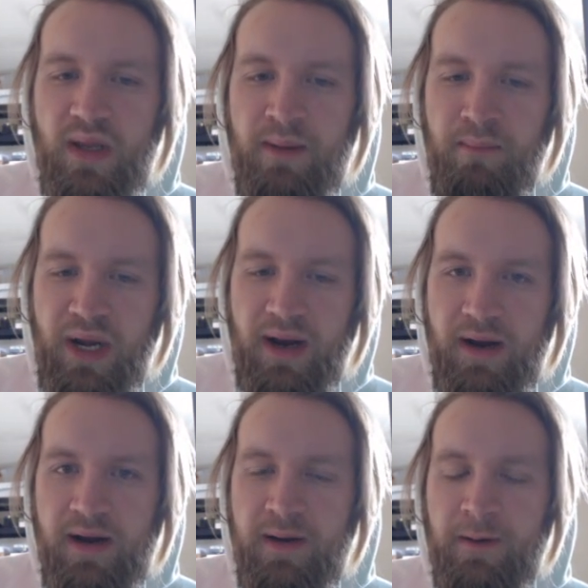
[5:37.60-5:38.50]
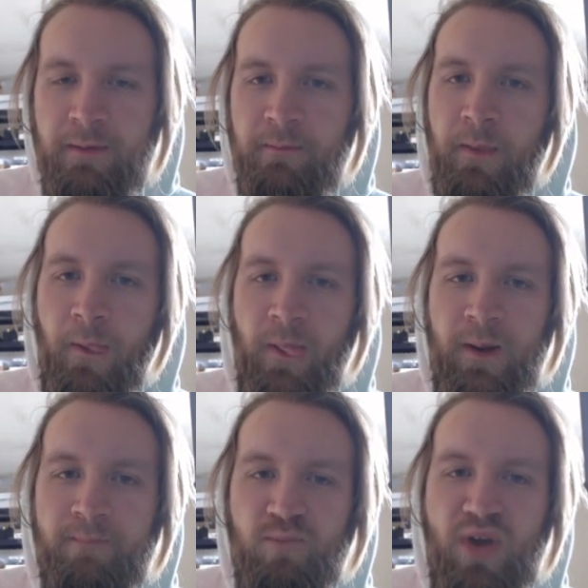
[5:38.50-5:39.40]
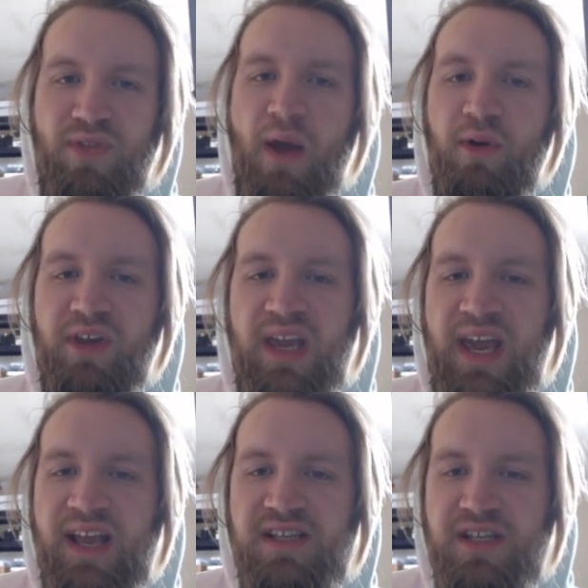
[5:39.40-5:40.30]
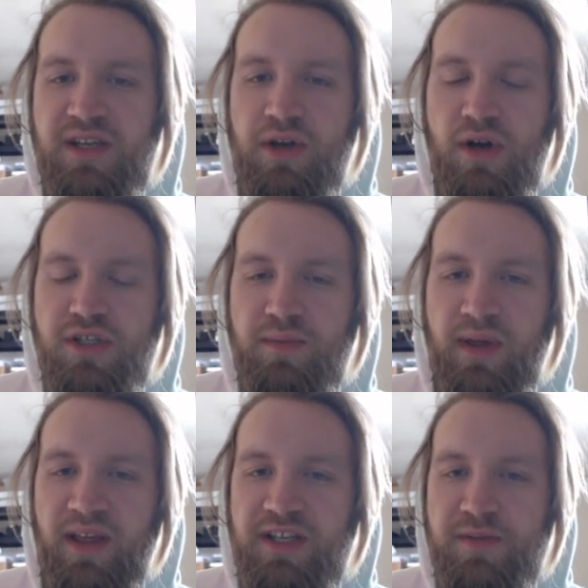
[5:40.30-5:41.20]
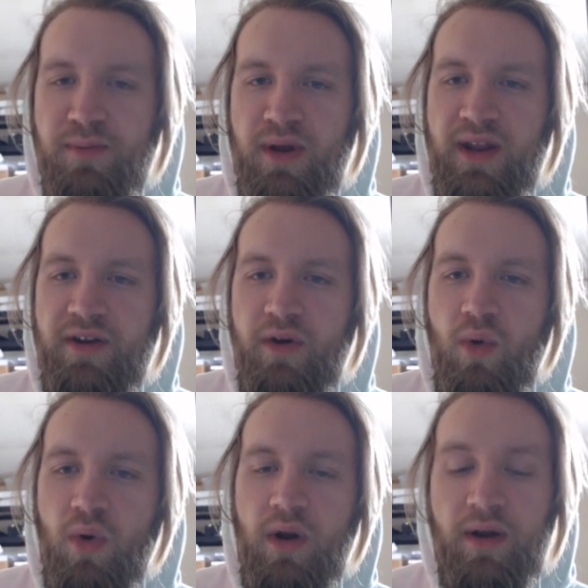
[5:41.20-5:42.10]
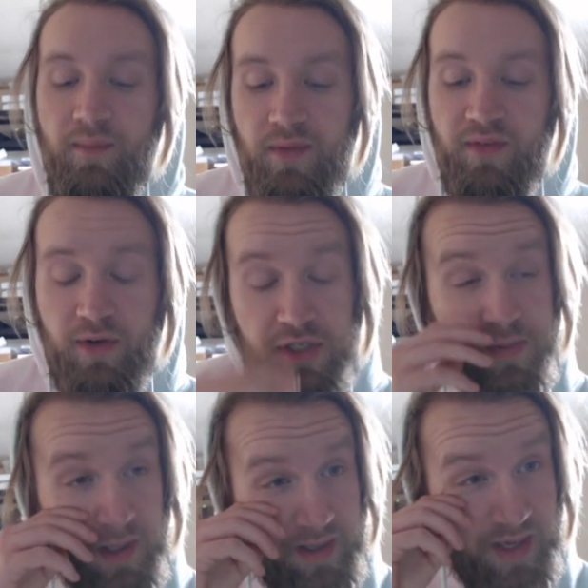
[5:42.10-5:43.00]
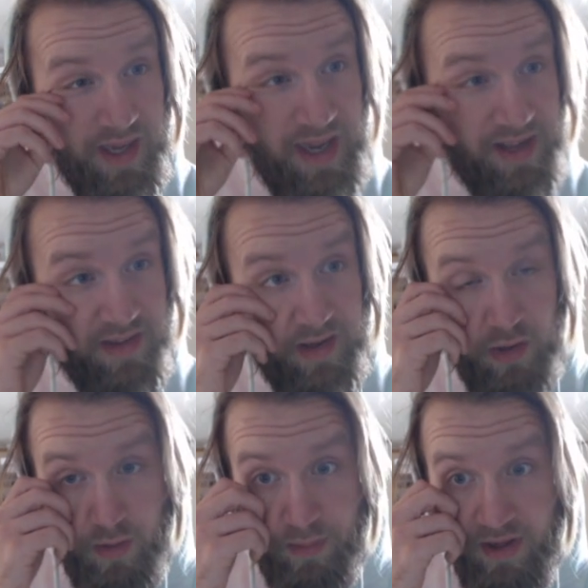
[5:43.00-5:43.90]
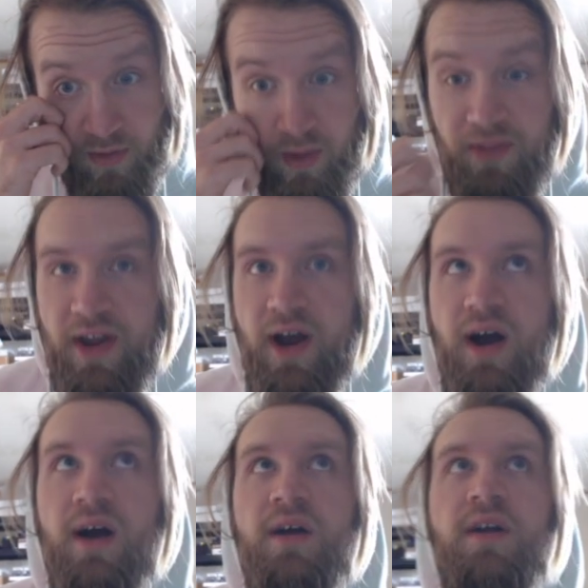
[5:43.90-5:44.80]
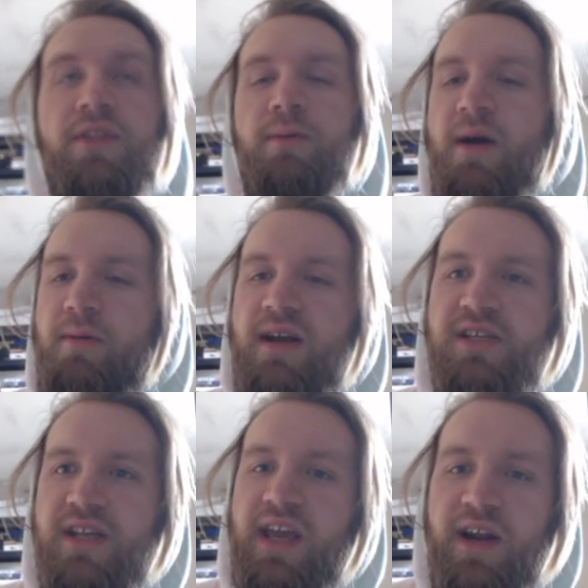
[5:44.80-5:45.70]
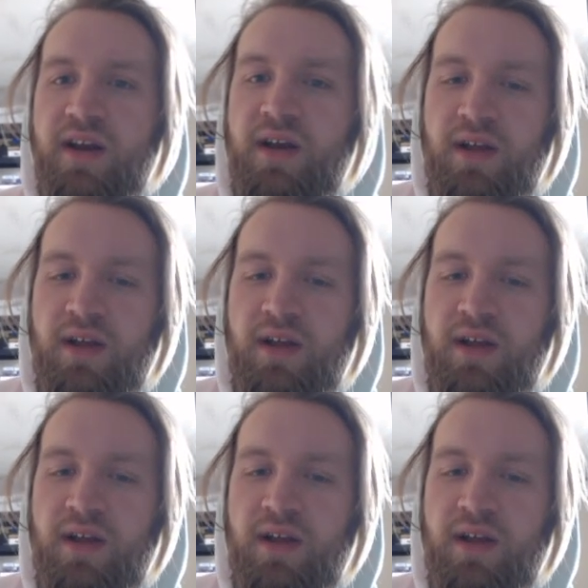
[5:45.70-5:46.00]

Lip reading: But if that were the case, then you could also play like Sprind, or if you're just playing the Gigantic, you could play the one that the Red Resonator.